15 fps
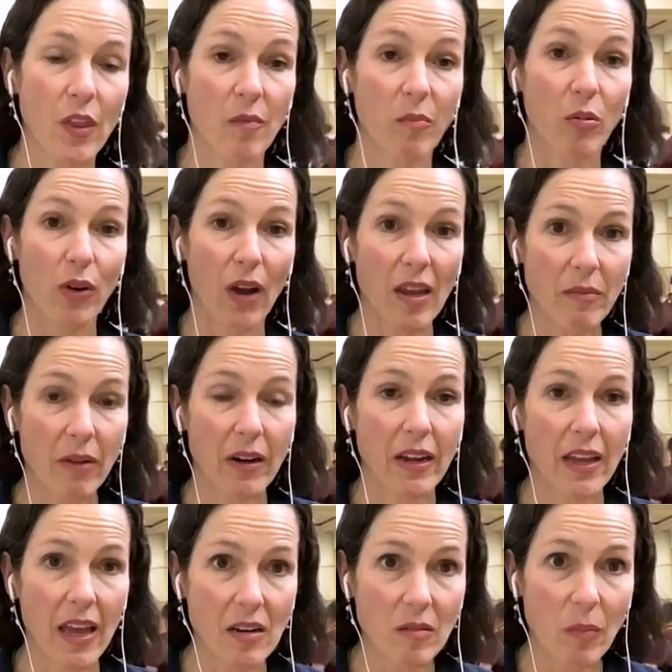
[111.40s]
the primary
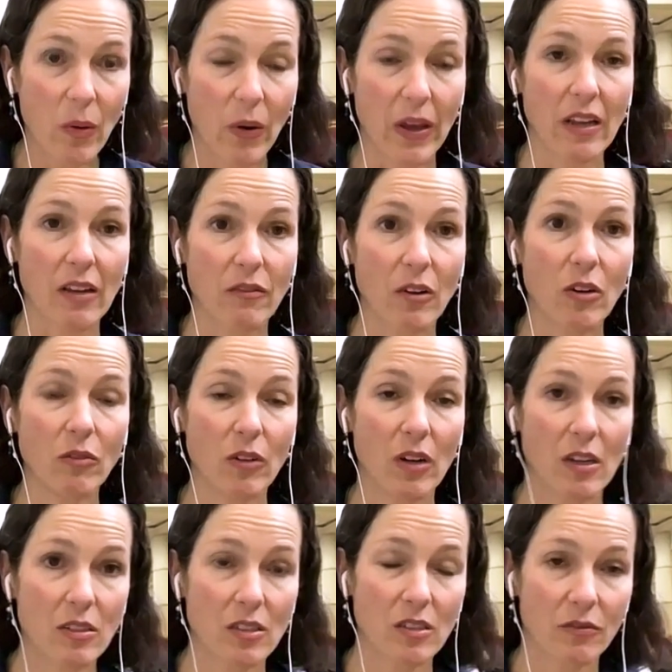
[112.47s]
endpoint of
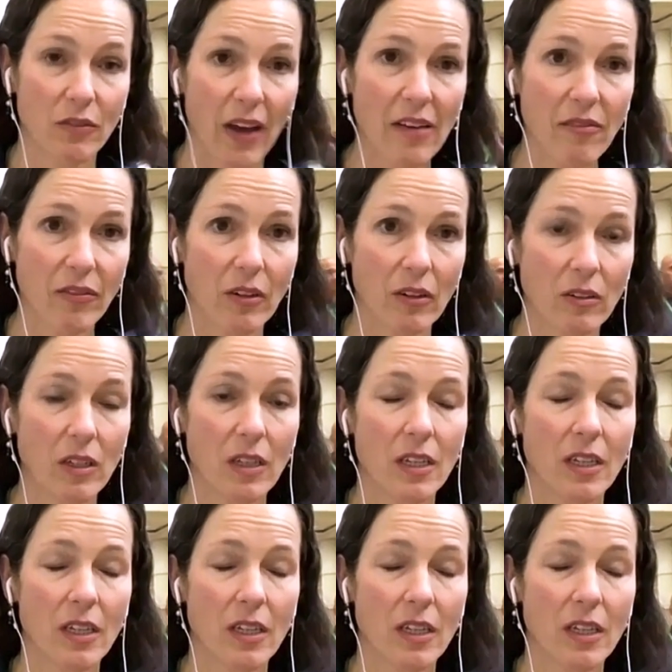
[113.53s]
overall survival,